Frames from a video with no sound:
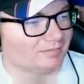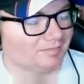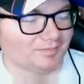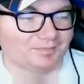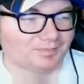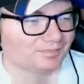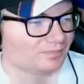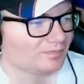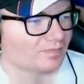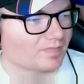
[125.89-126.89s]
uh,
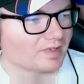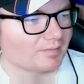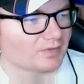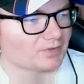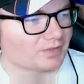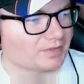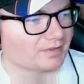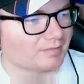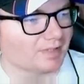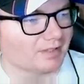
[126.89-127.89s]
how much we can
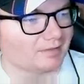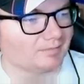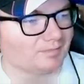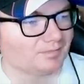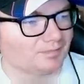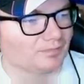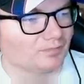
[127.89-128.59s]
do about it?